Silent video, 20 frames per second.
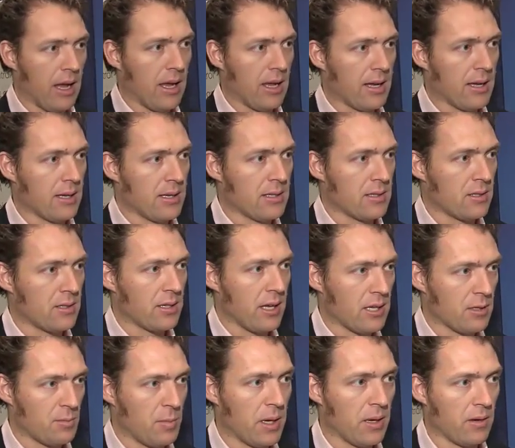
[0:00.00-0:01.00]
is
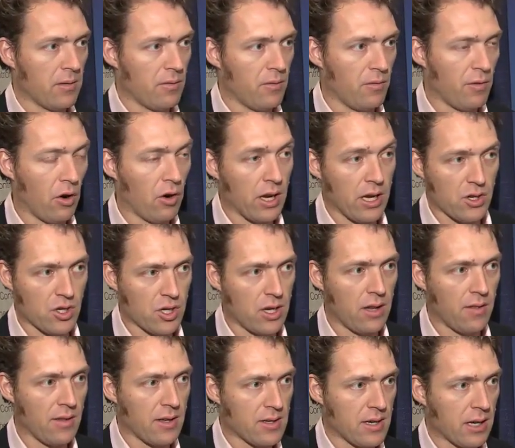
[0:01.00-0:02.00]
has been very
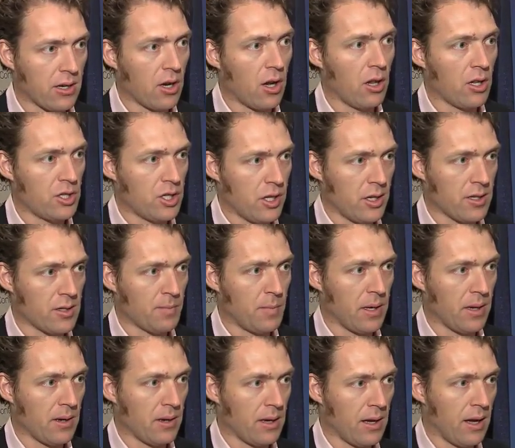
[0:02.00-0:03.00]
interested in this technology and has
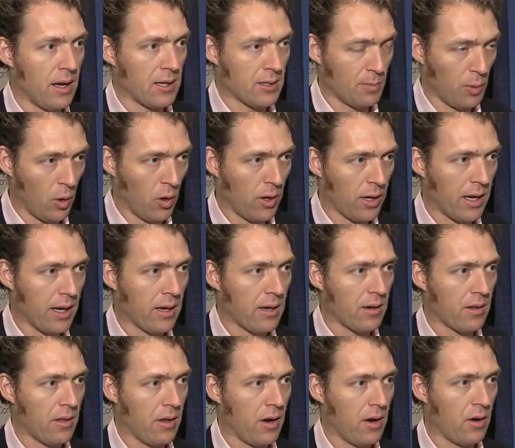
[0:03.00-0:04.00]
been uh, exploring it.
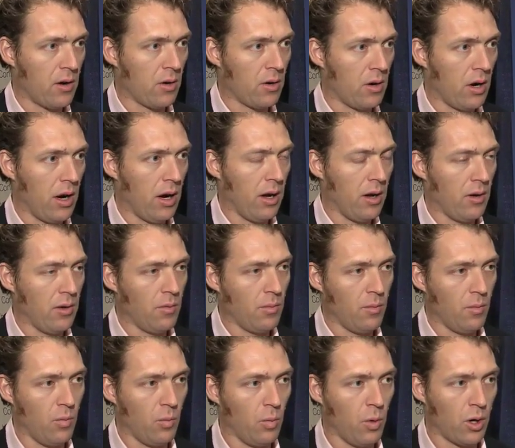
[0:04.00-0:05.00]
They're uh,
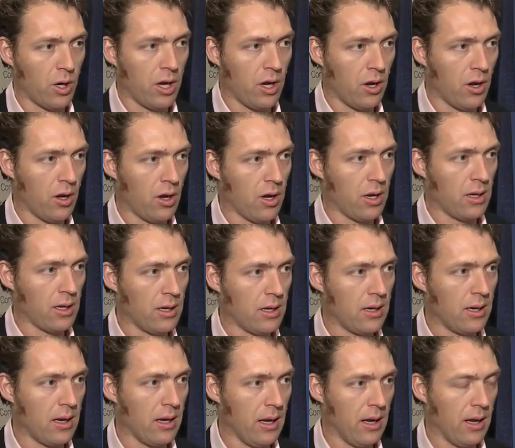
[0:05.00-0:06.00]
working on
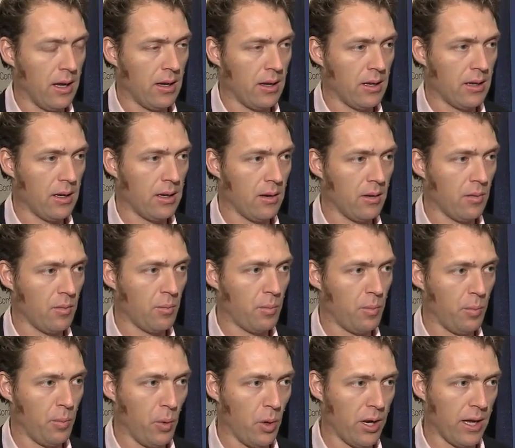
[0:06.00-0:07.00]
Uh,
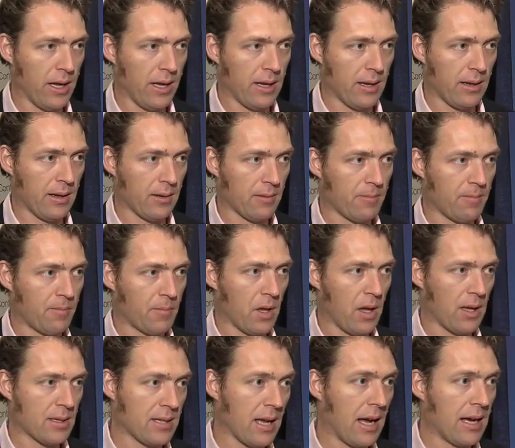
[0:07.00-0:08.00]
putting
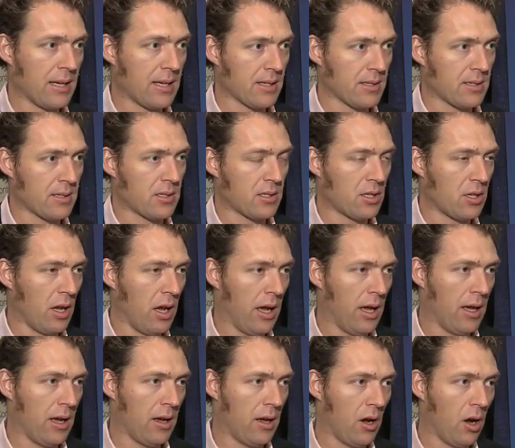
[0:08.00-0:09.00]
uh, scientists
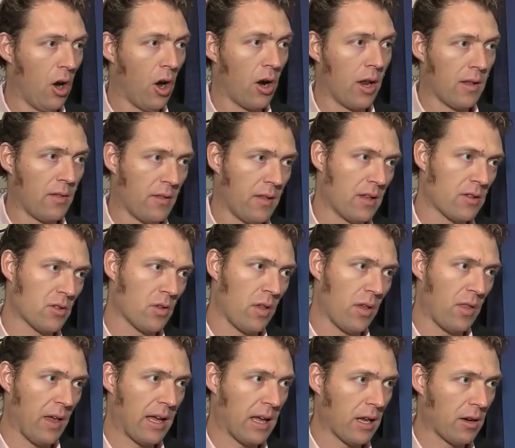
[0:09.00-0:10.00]
uh, on it that, so
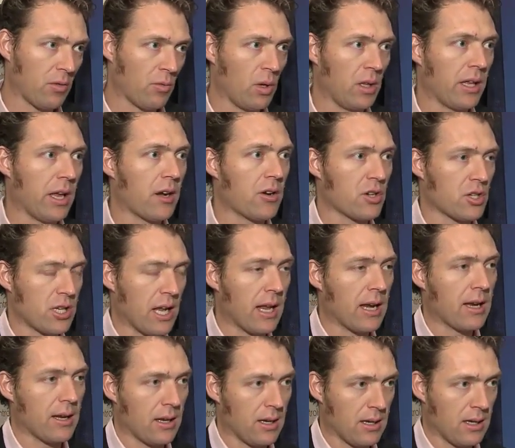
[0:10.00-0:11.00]
that they can really
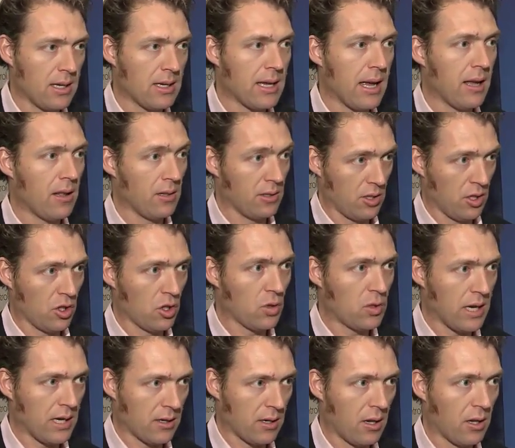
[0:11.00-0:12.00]
understand it in detail. It's a
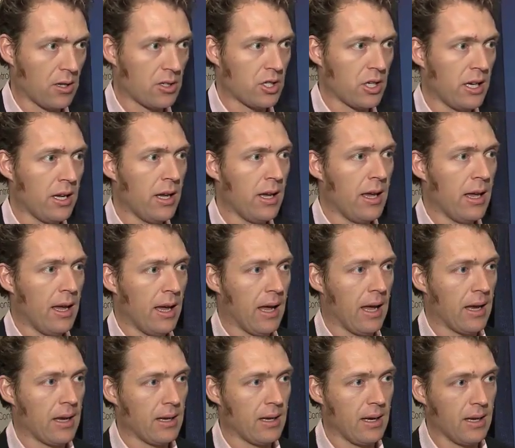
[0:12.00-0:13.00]
new technology
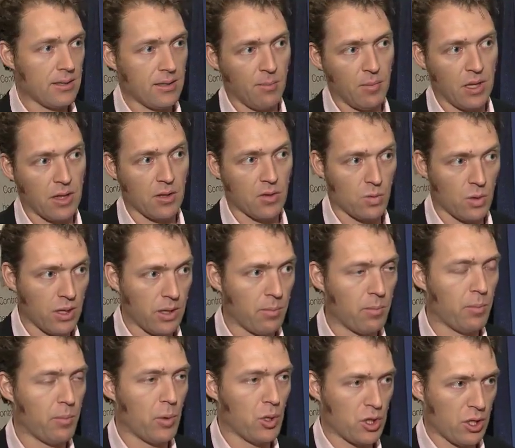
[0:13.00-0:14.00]
and uh, something that's really
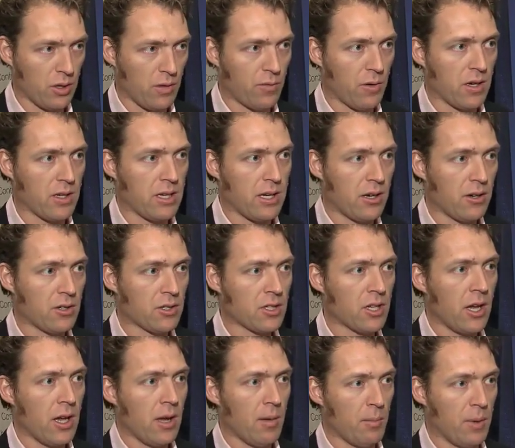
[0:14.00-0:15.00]
pushing the
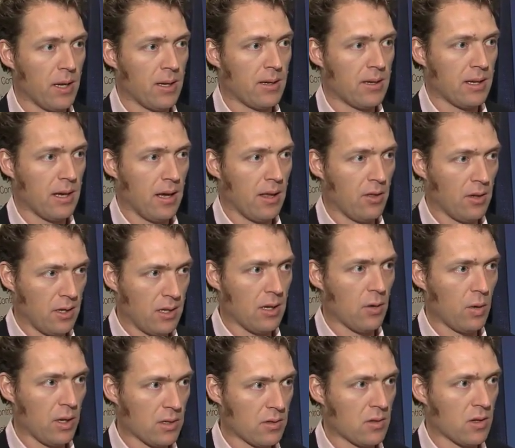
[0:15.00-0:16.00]
frontiers, but uh, the
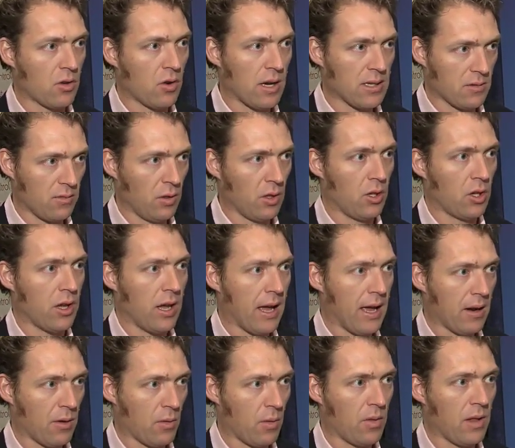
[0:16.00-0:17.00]
D O E is aggressively
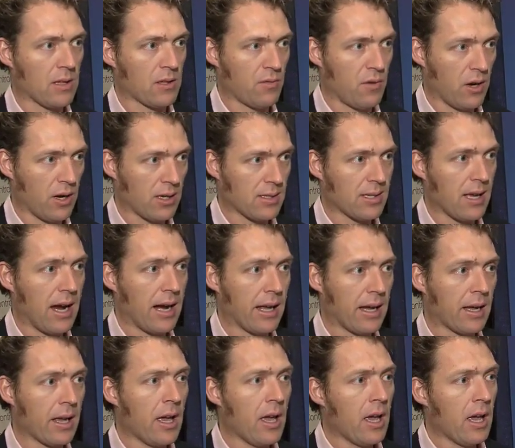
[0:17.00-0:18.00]
looking at it. That's very
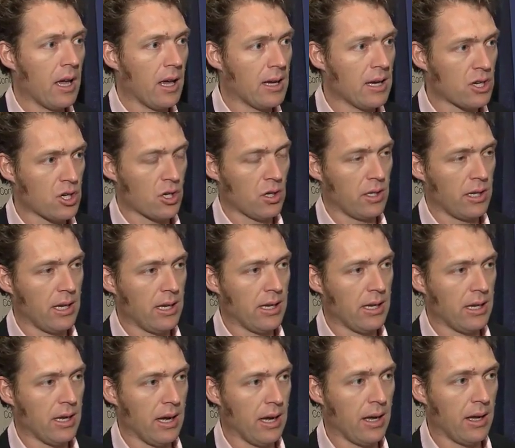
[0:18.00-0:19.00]
exciting.
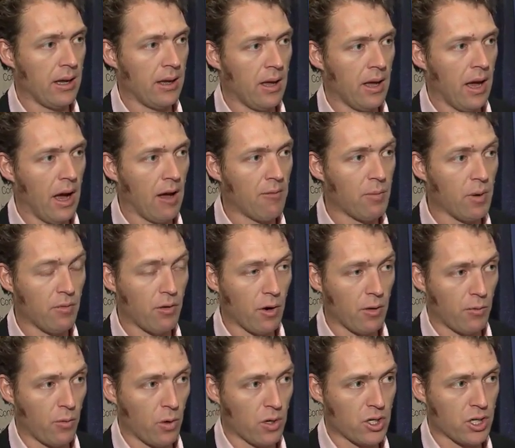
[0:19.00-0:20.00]
Additionally, uh, I've been
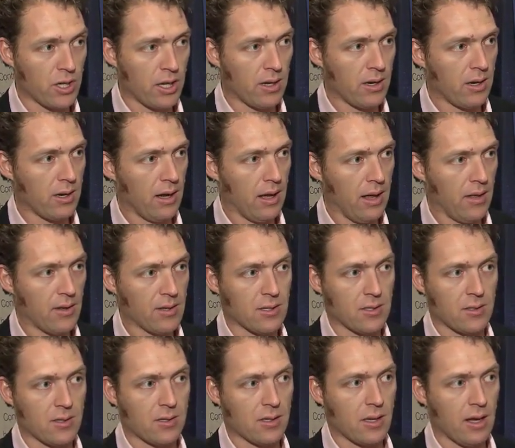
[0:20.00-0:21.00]
very fortunate. Uh,
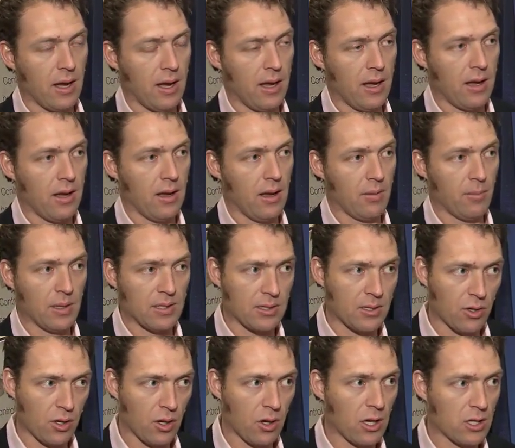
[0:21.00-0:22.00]
this is, uh, I'm a
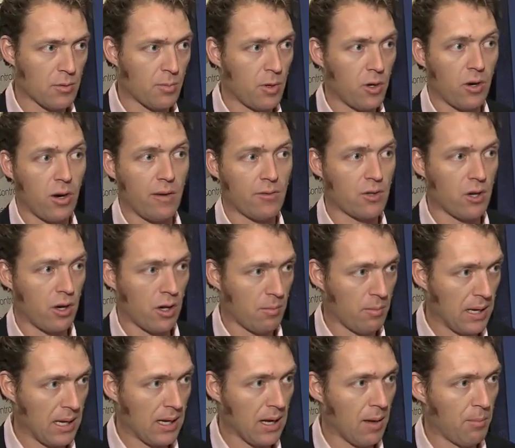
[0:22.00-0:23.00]
serial entrepreneur. I've
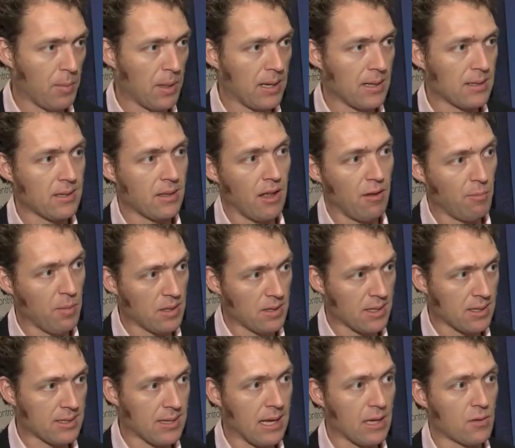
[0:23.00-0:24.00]
started many companies and they've been
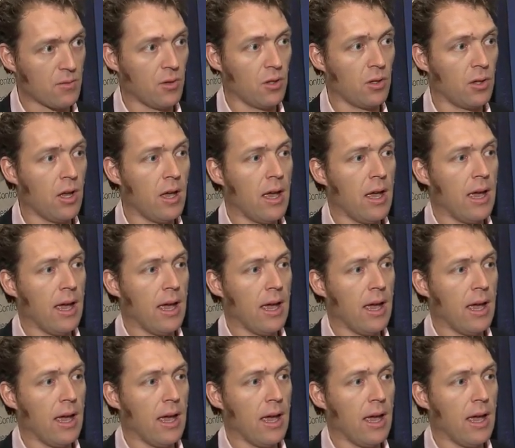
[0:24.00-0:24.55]
successful,